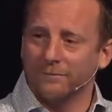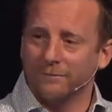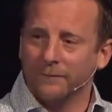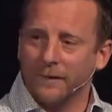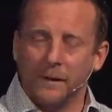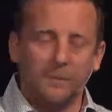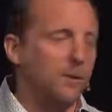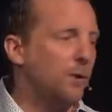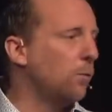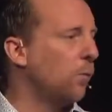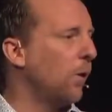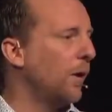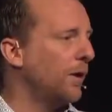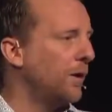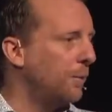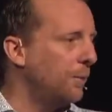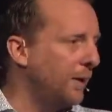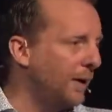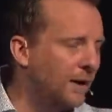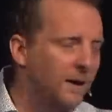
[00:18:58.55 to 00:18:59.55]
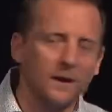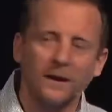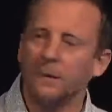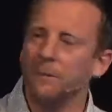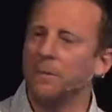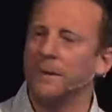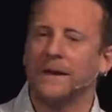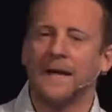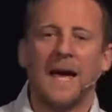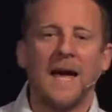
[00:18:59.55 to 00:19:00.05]
Maybe you wanted to be an
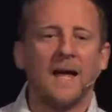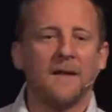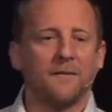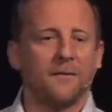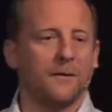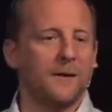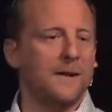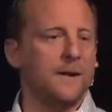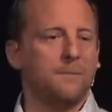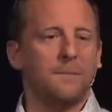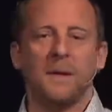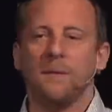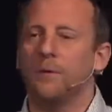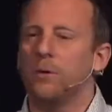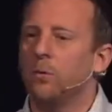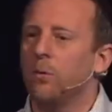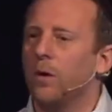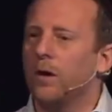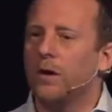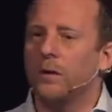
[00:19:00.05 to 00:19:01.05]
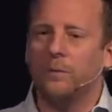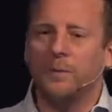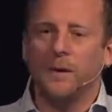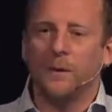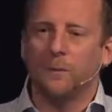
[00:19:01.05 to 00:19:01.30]
Olympic athlete. Maybe you wanted to be a